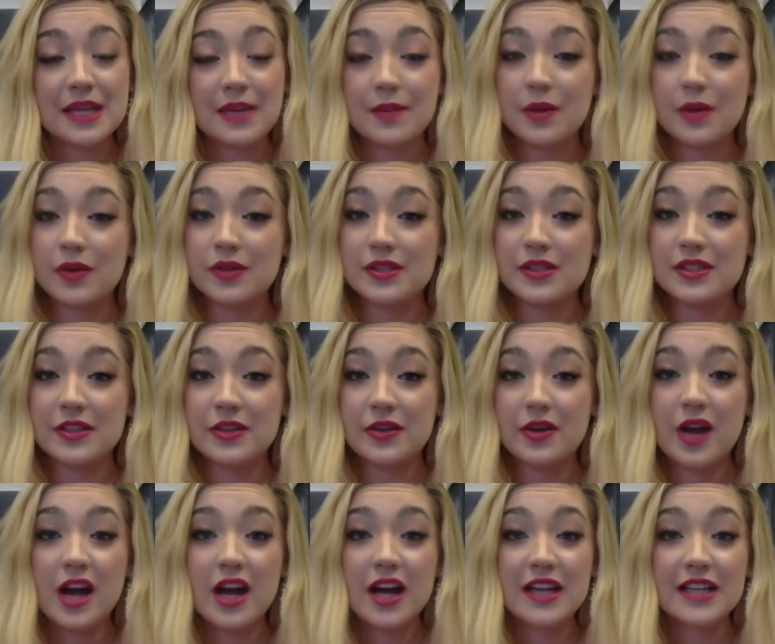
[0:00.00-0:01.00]
I'm going to
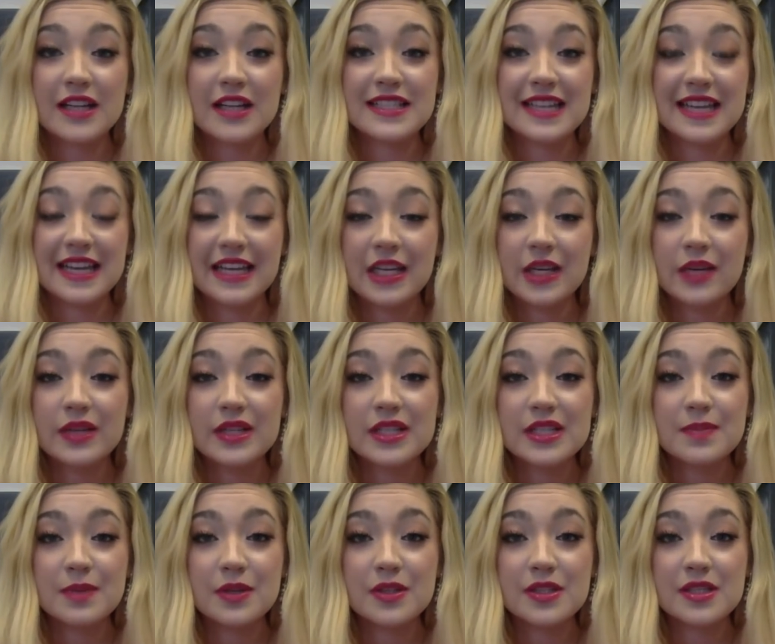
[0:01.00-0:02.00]
continue
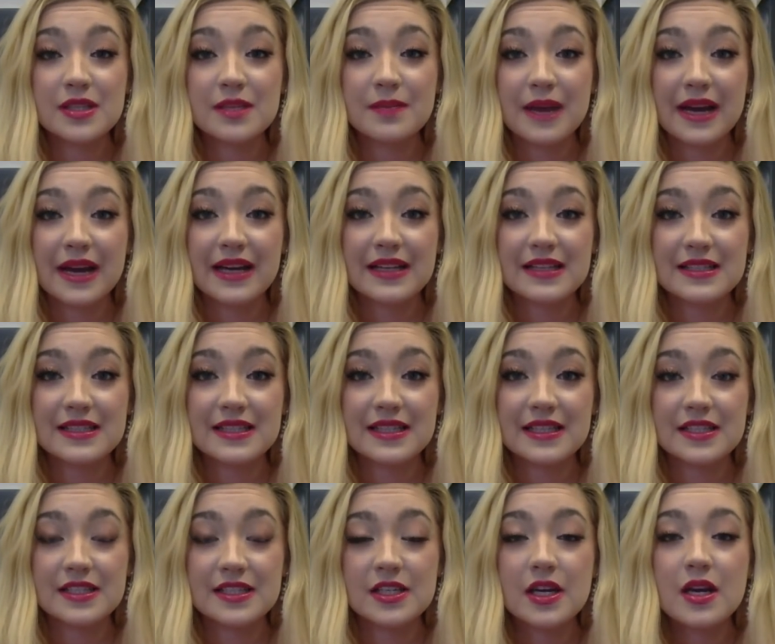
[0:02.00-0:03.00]
exposing
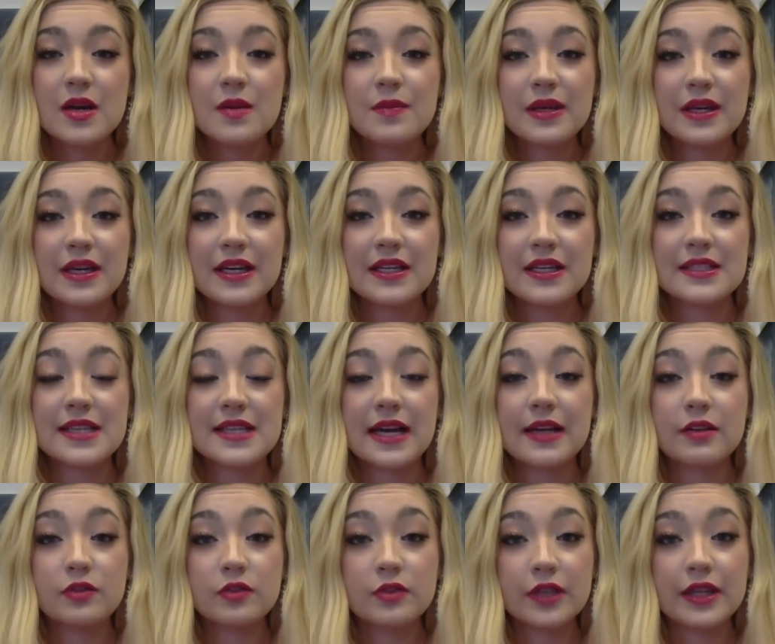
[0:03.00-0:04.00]
biases because I
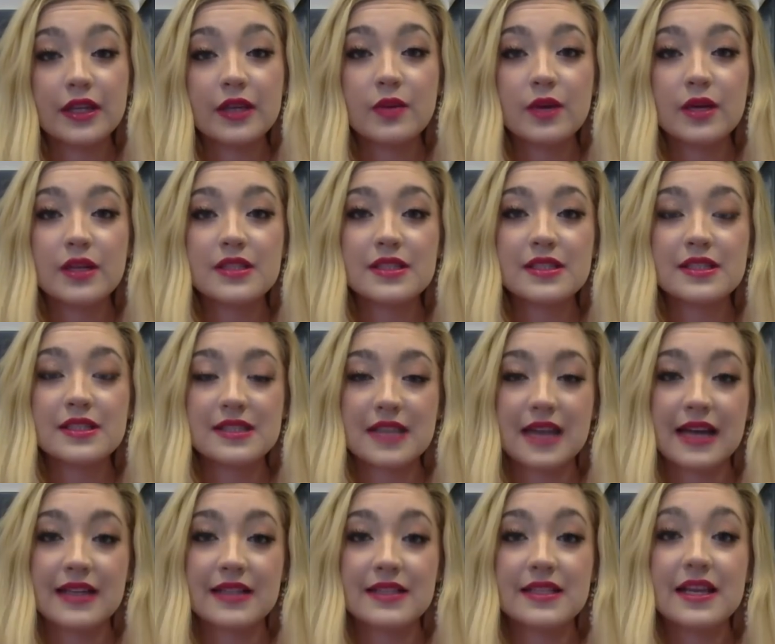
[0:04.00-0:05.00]
really want to
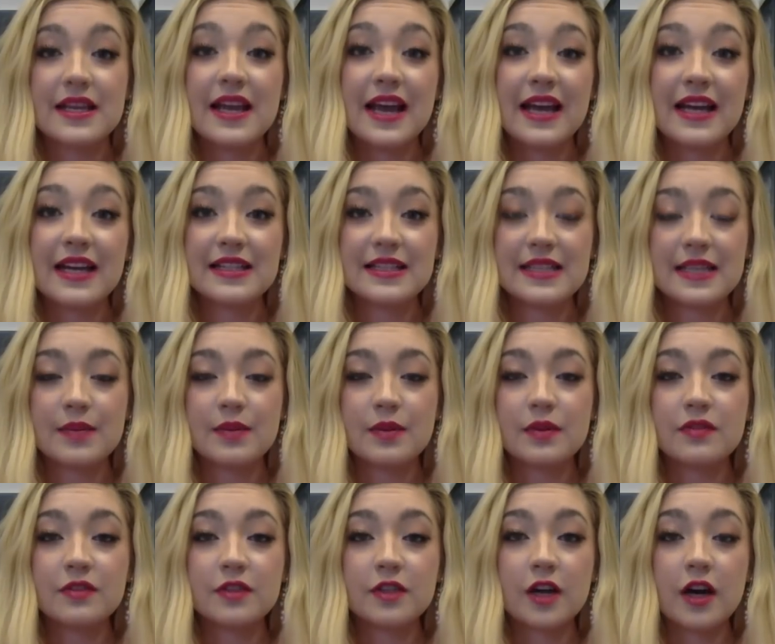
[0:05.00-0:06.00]
set an example
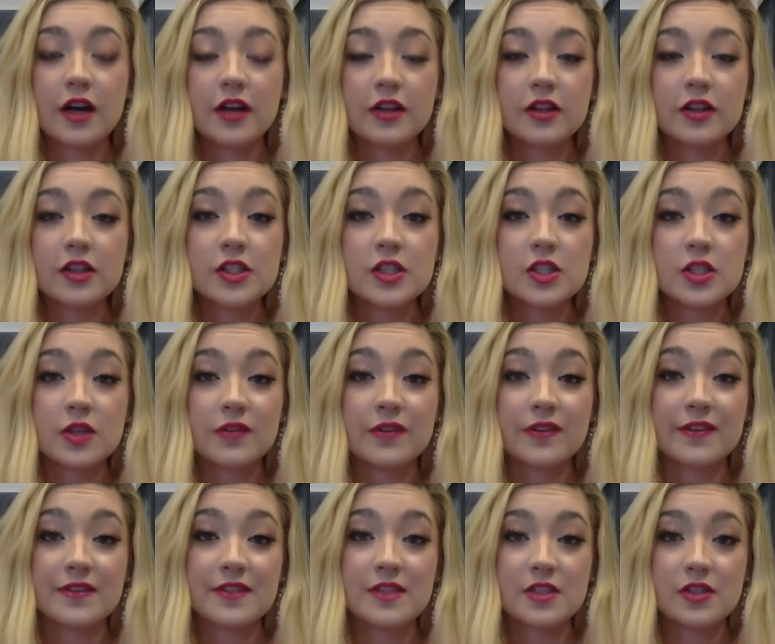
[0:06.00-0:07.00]
for other
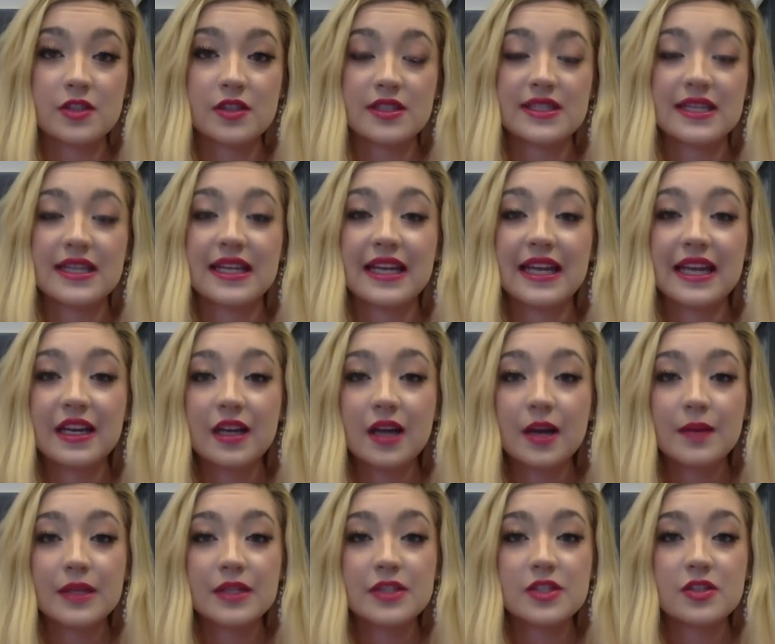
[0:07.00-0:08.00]
conservative students and
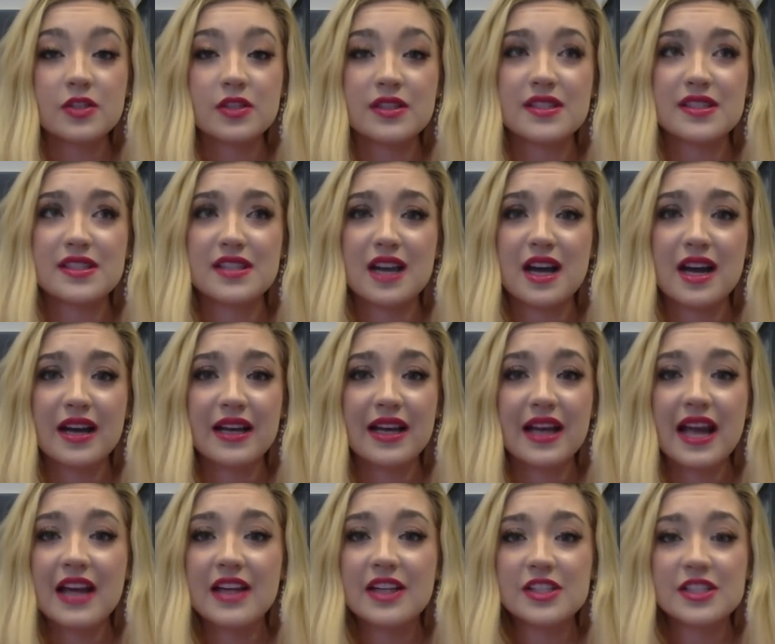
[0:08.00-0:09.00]
incoming students, not
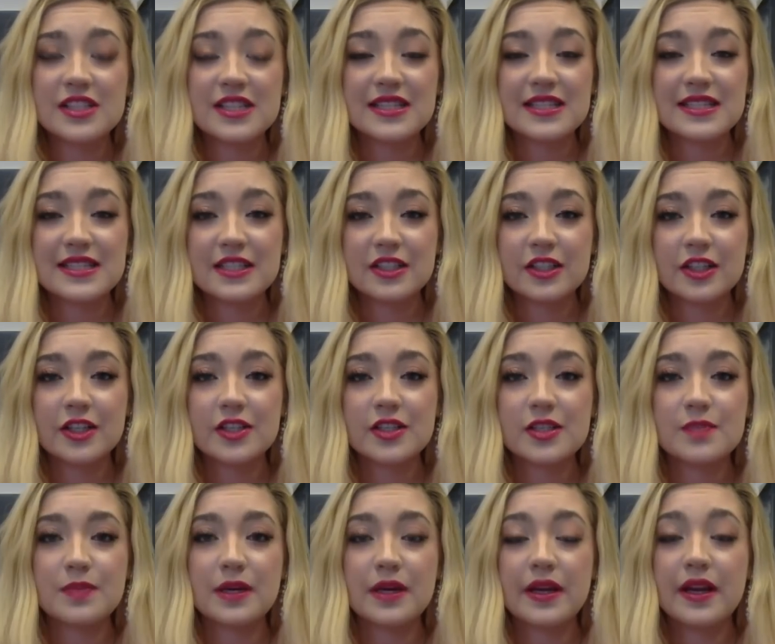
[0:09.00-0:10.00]
just at Syracuse,
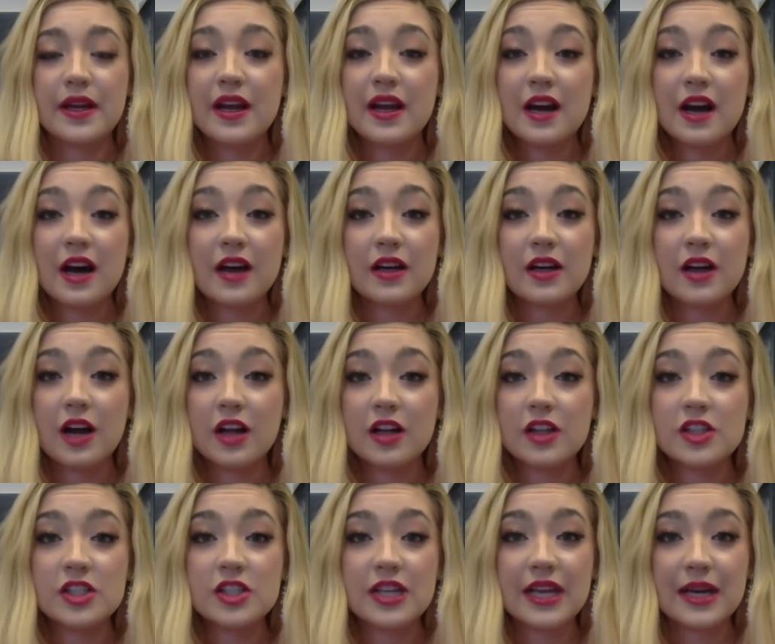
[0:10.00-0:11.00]
but on
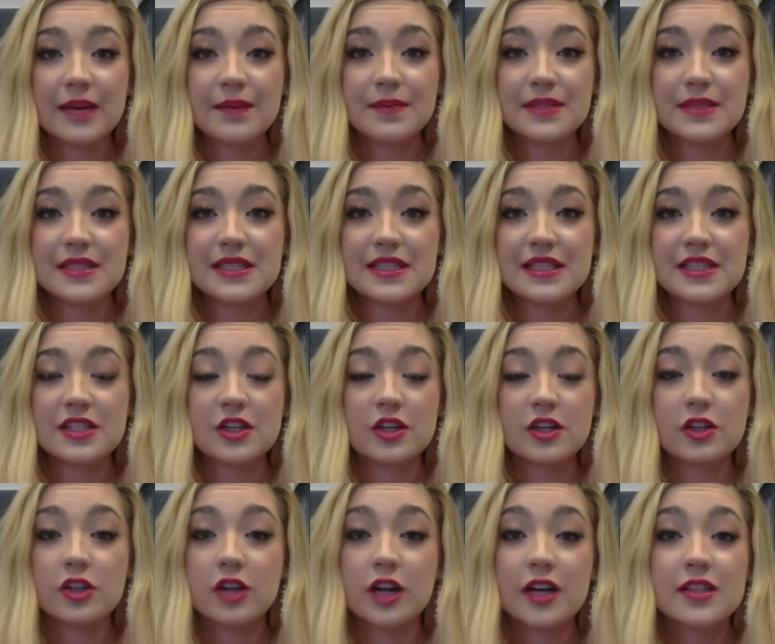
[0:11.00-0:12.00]
college campuses
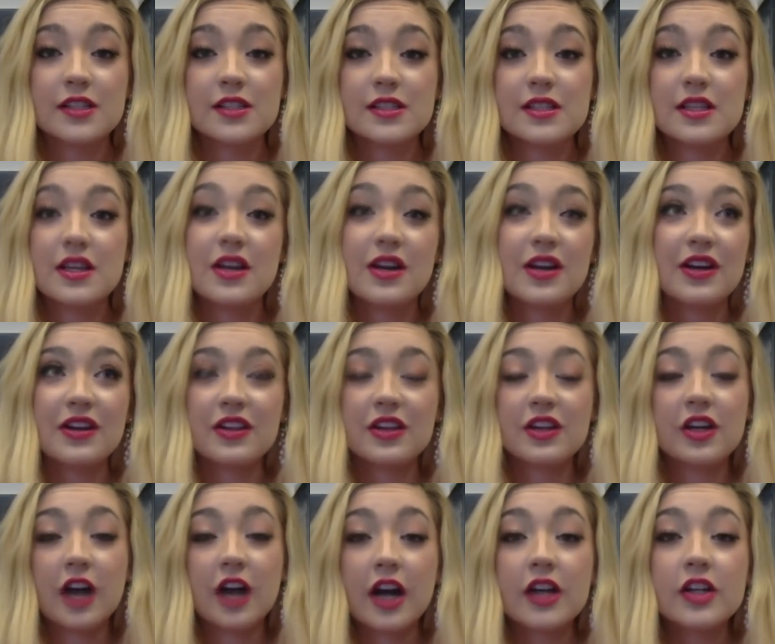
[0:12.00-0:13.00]
across the
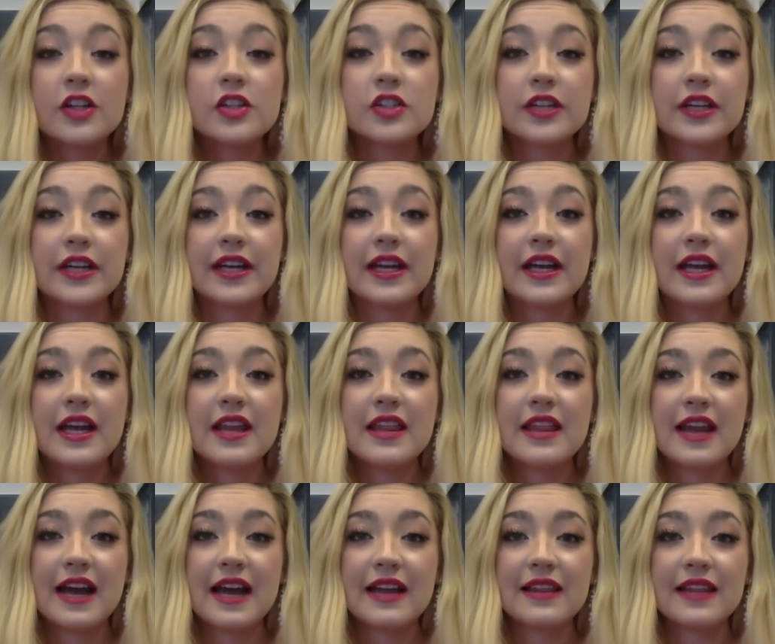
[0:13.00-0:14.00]
country,
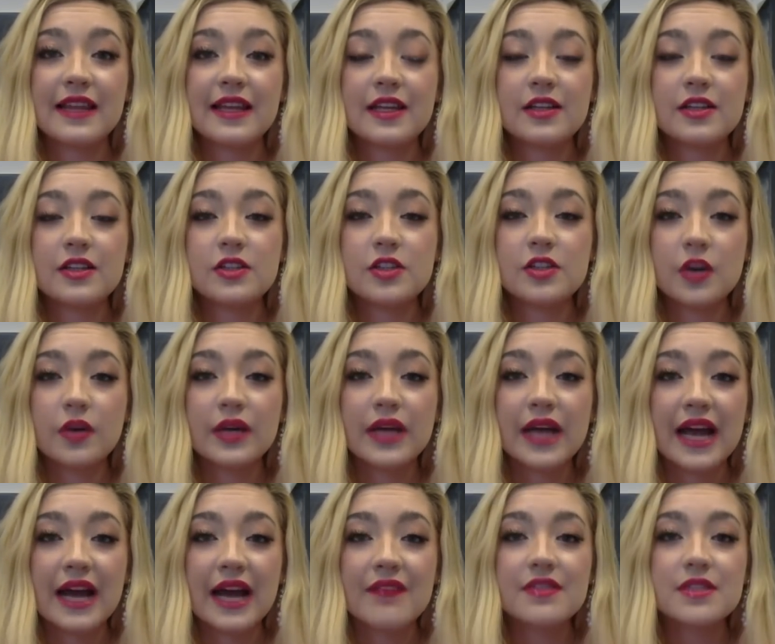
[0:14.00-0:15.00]
that they don't
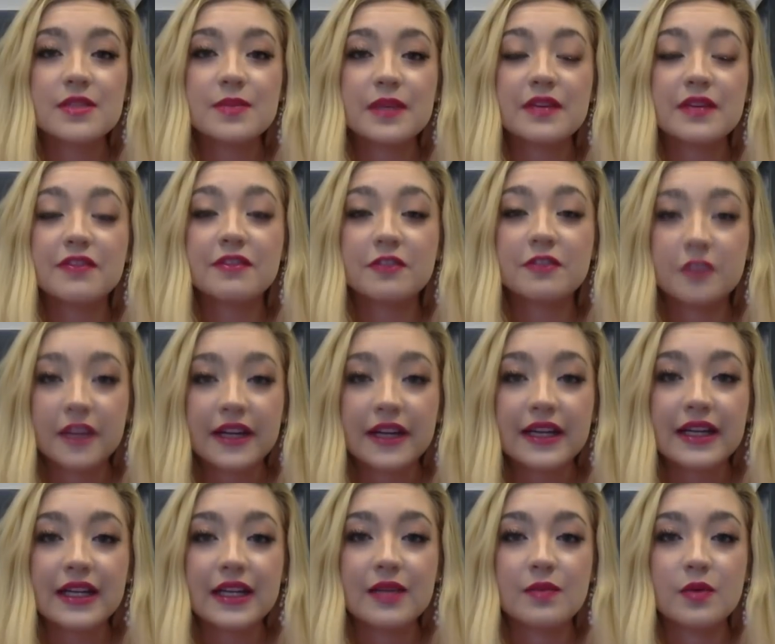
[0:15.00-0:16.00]
have to be afraid
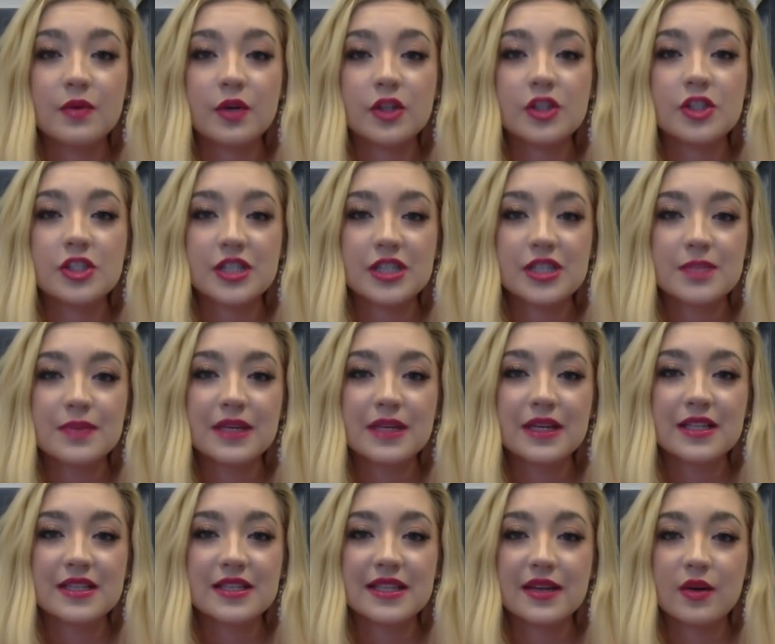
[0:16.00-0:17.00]
anymore just
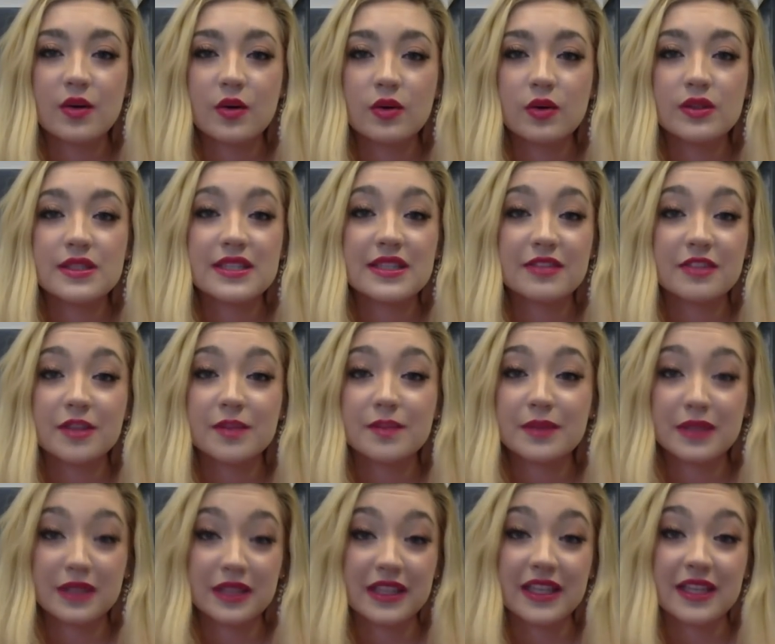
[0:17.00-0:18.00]
because they hold different
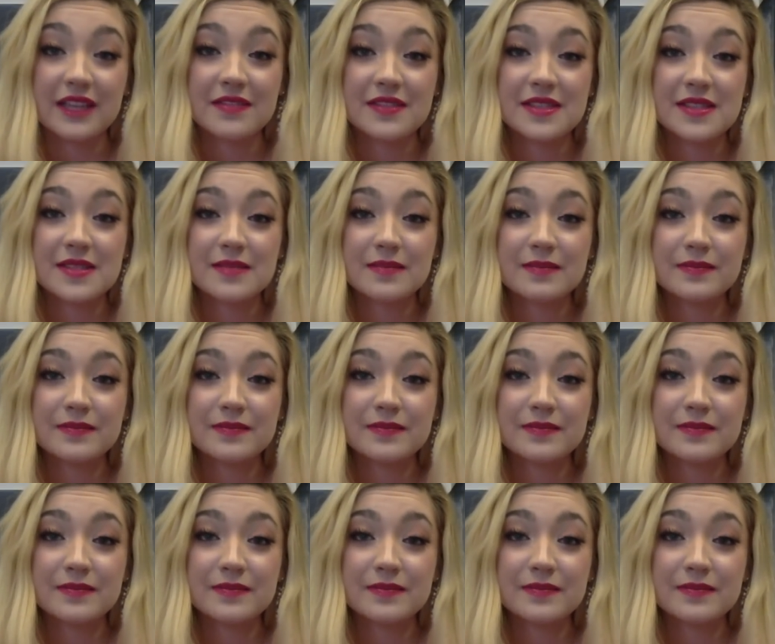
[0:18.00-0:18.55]
beliefs.